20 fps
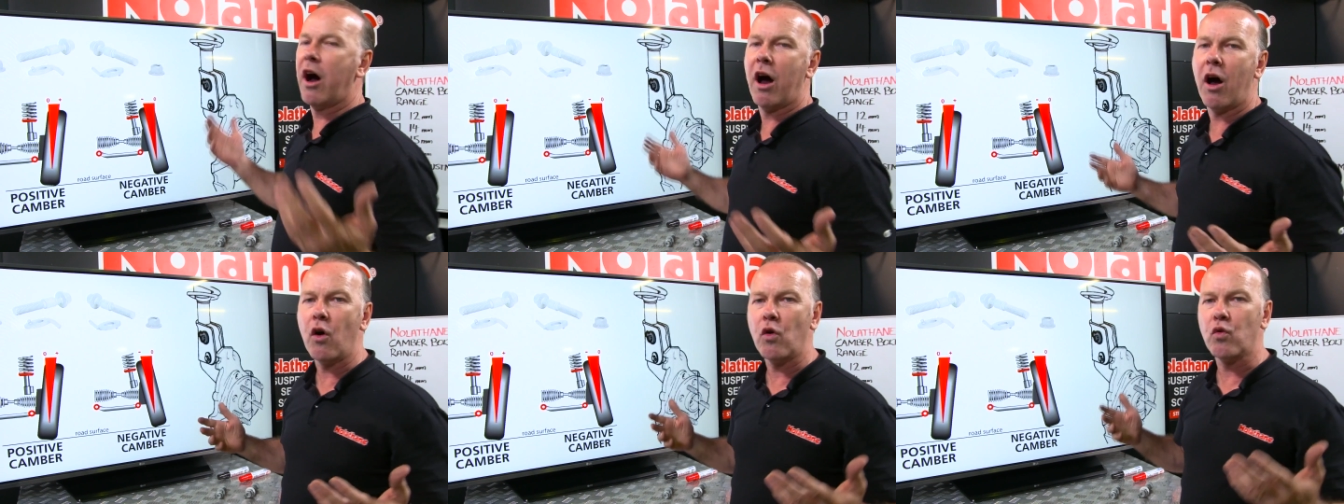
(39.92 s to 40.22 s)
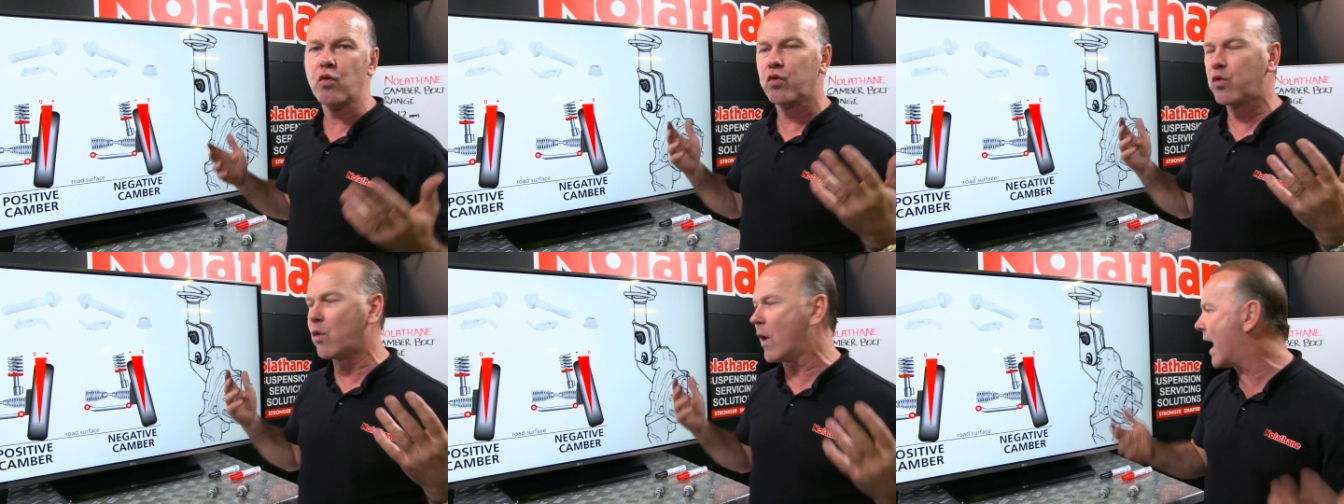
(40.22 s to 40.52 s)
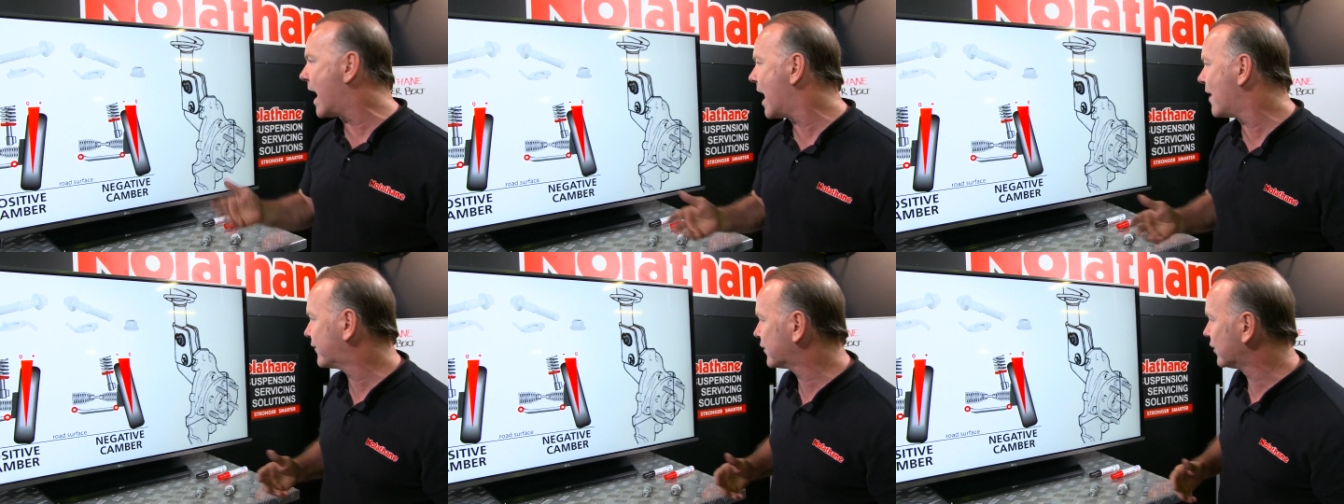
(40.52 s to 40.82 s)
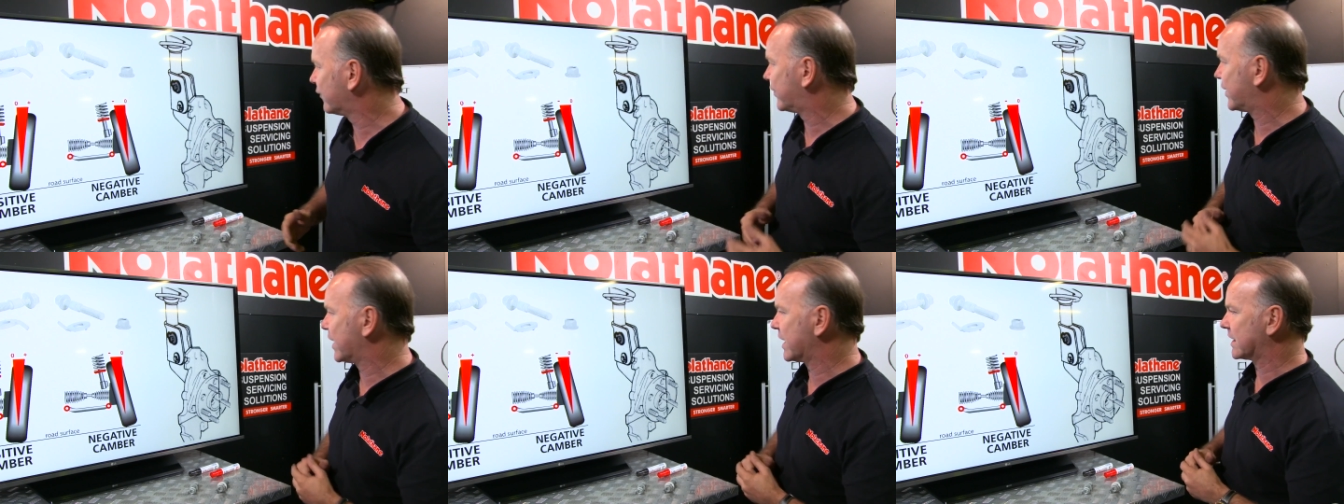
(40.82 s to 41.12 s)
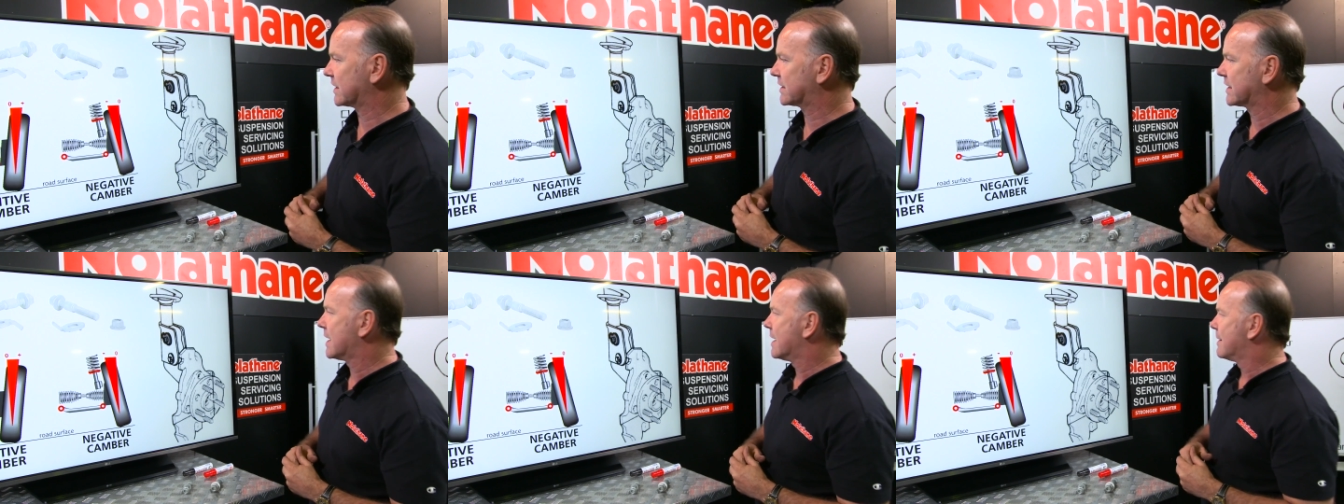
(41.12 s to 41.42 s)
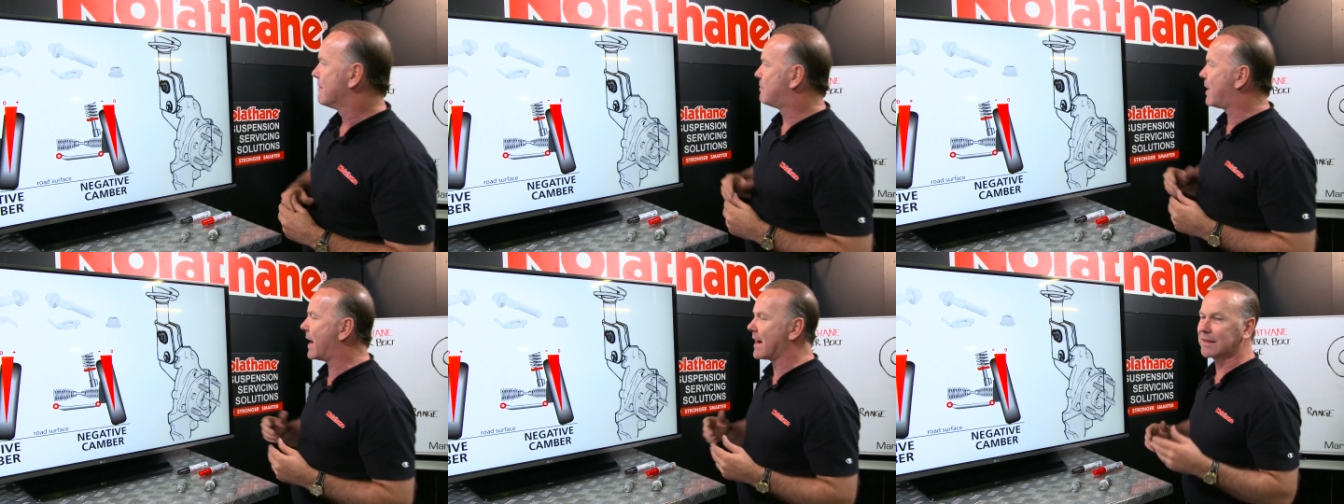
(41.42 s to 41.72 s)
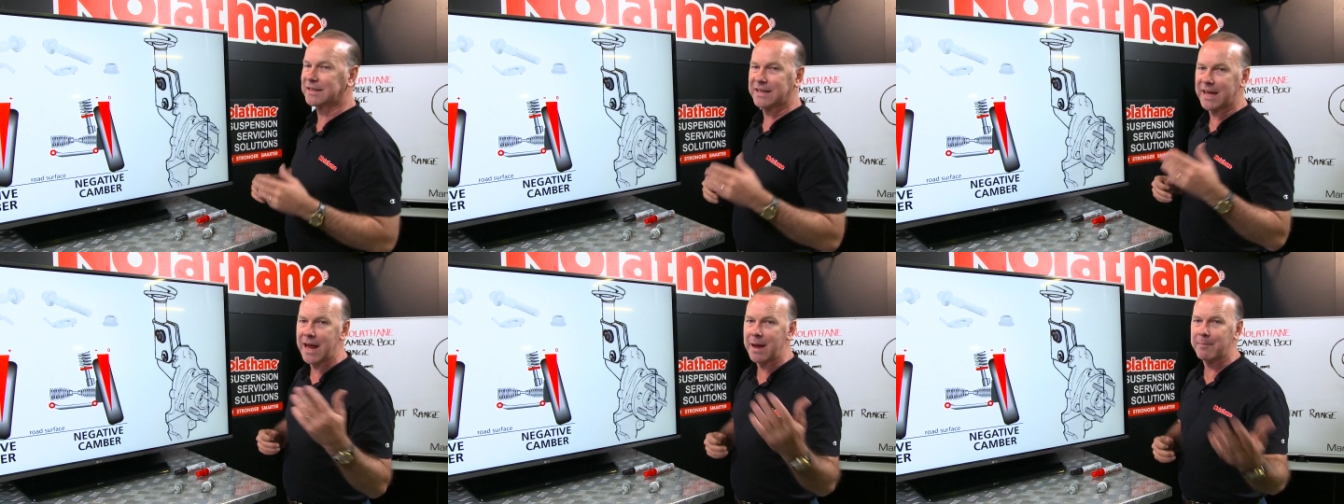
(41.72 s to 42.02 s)
a whole raft of things.
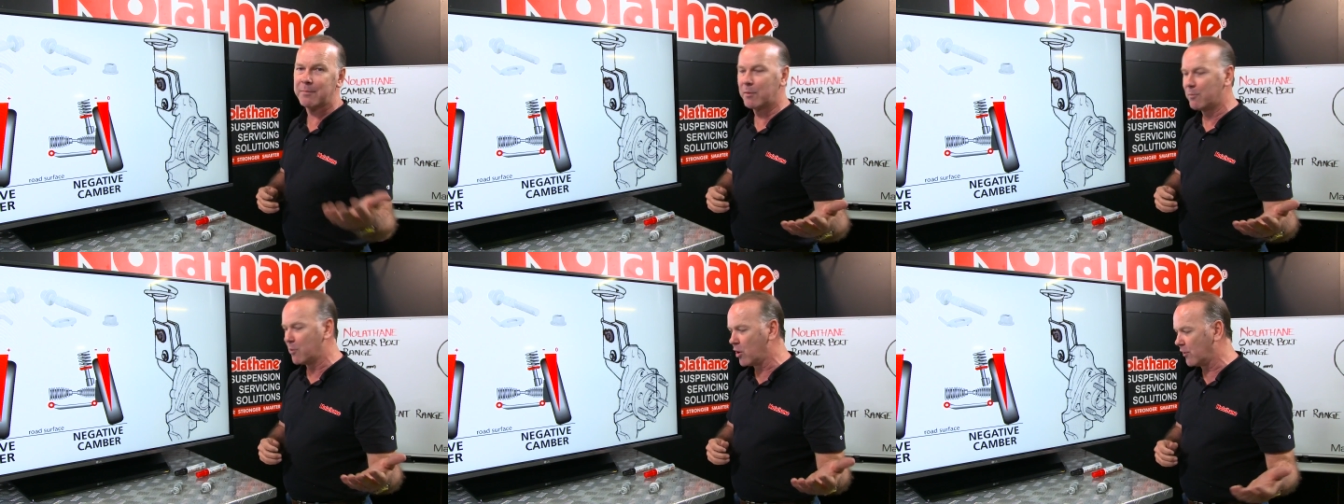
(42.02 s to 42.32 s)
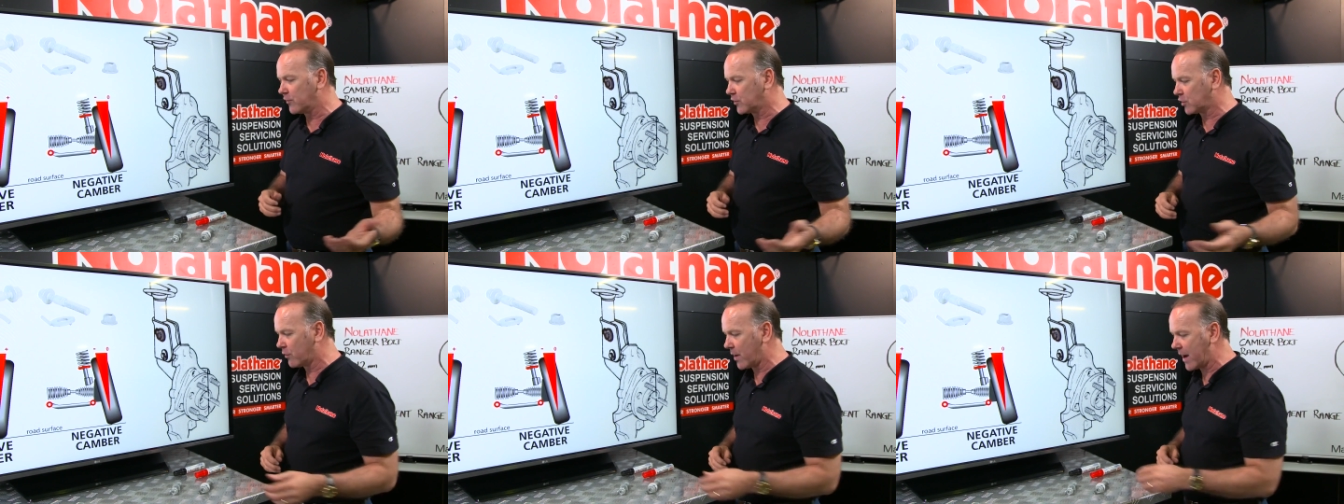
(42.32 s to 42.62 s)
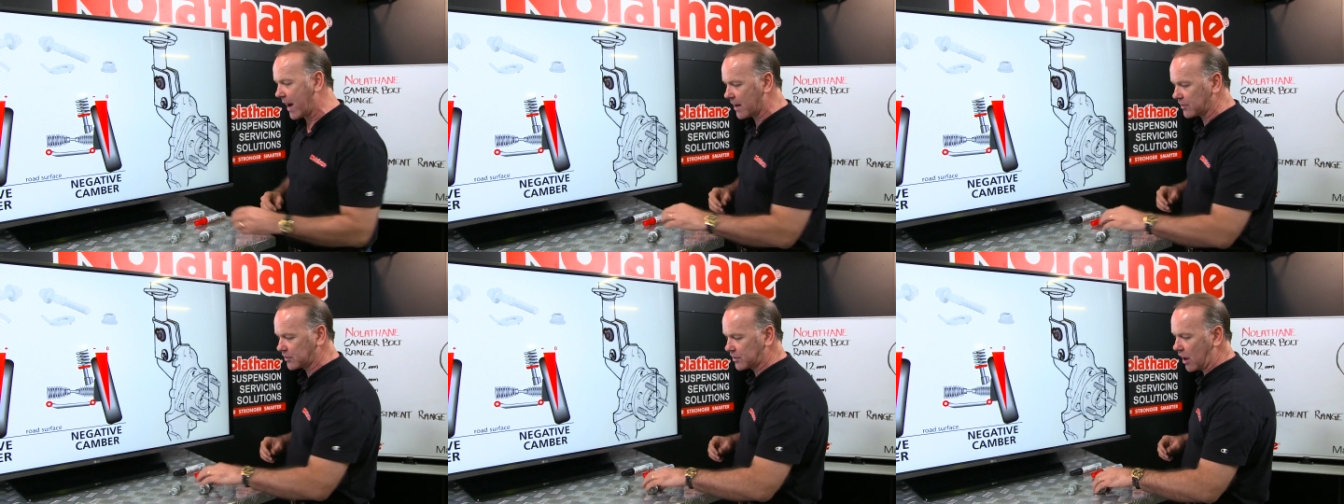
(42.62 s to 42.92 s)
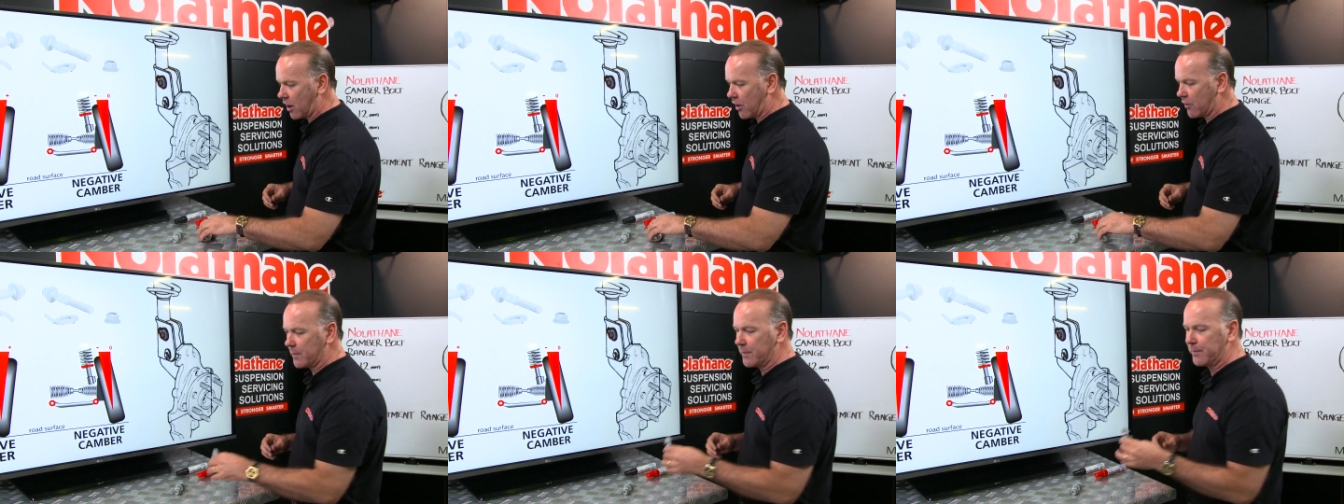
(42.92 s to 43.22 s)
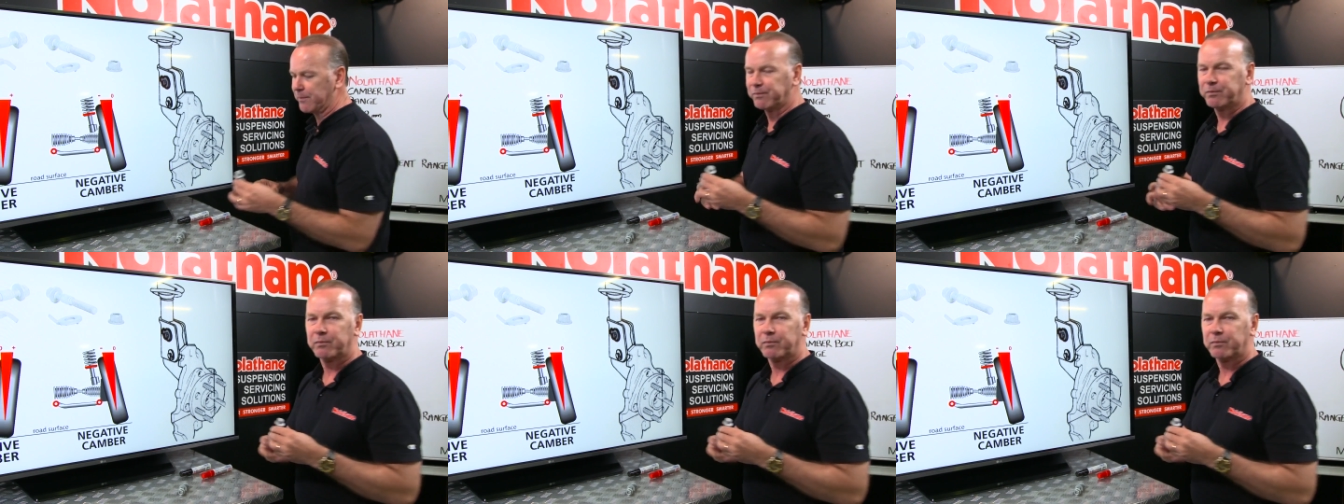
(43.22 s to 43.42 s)
But camber moves around, so